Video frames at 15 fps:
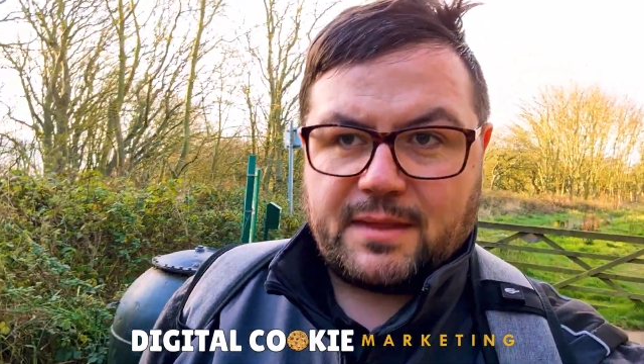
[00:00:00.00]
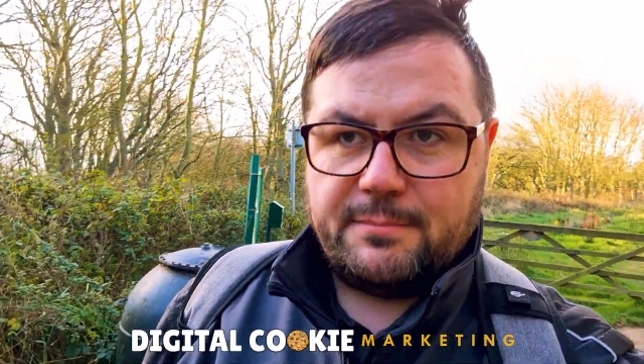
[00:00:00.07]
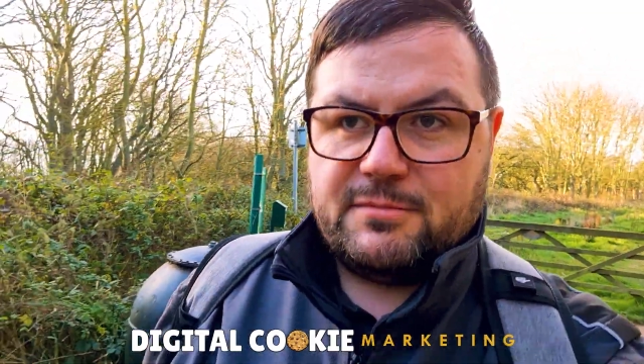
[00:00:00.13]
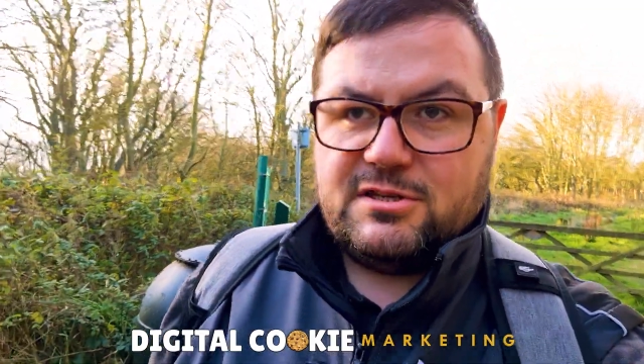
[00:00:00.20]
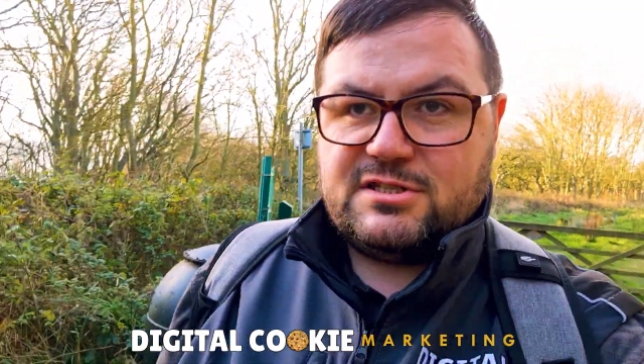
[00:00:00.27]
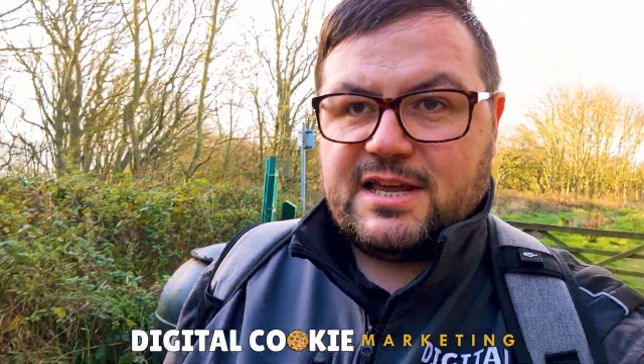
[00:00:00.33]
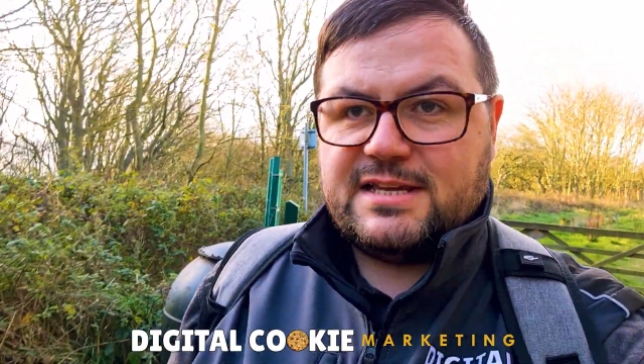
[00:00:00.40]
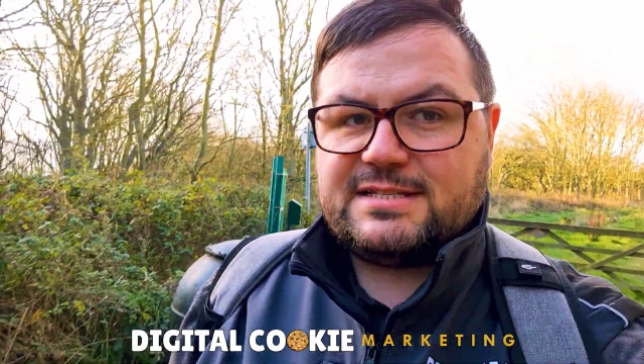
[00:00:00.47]
I'm
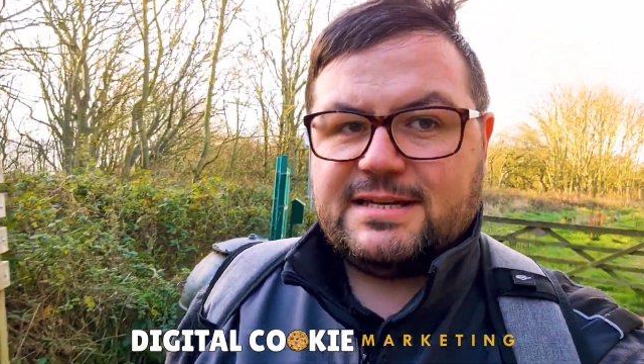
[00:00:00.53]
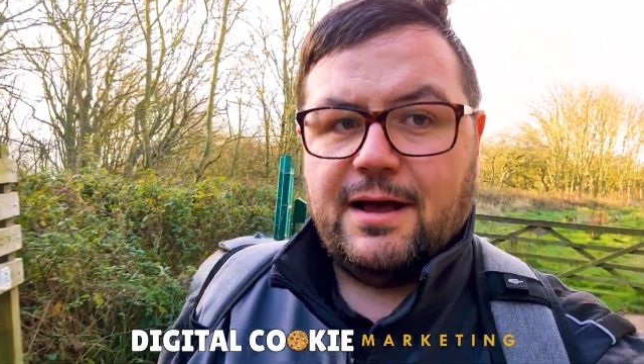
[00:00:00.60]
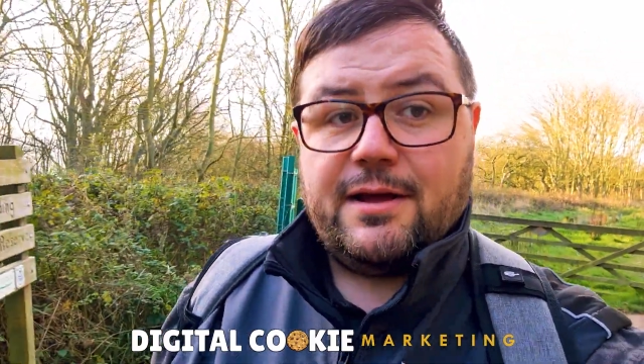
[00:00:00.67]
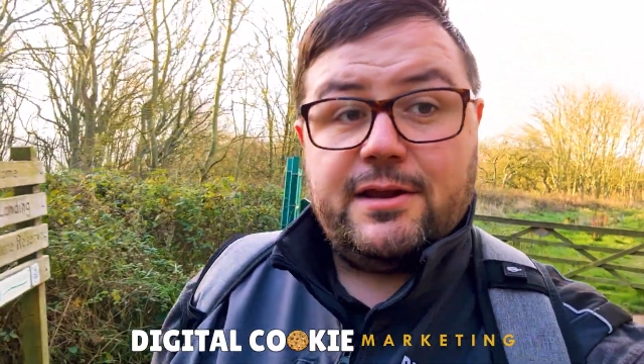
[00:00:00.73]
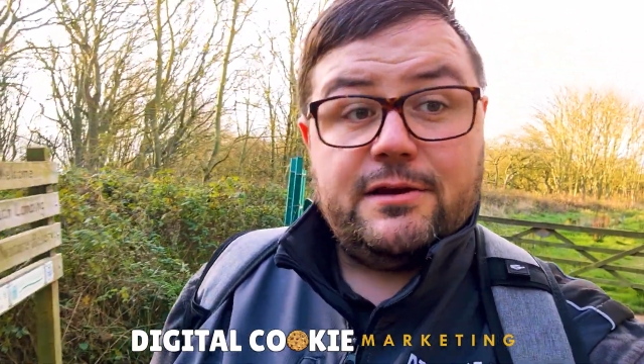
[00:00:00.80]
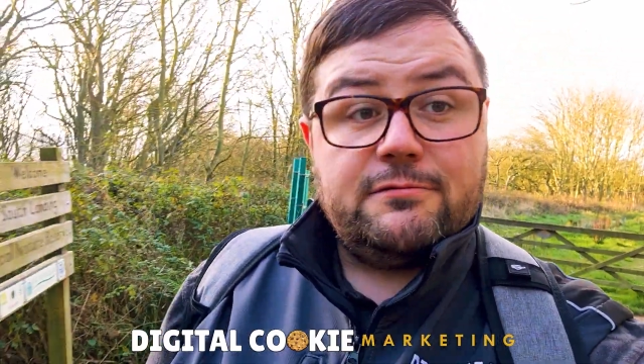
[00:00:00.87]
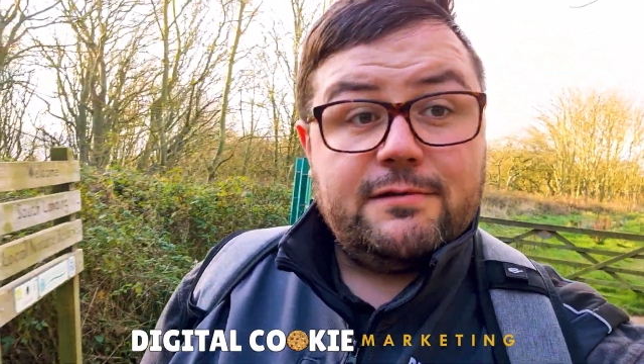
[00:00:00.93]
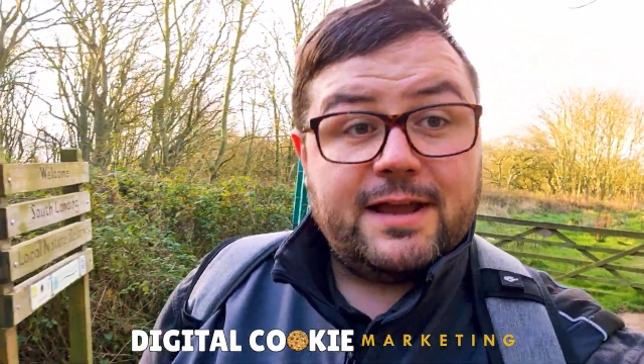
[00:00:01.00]
just testing out a
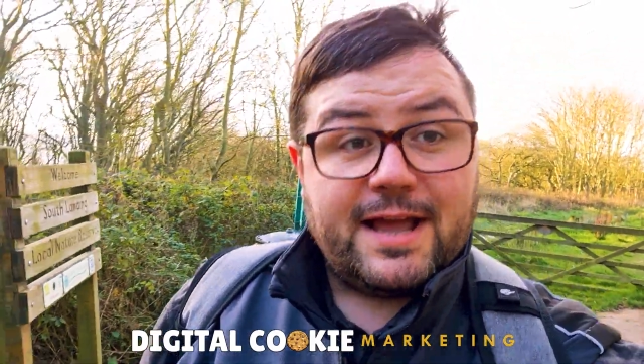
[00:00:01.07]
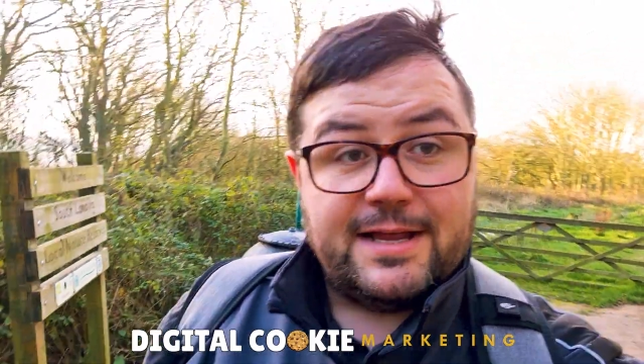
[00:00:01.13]
new rig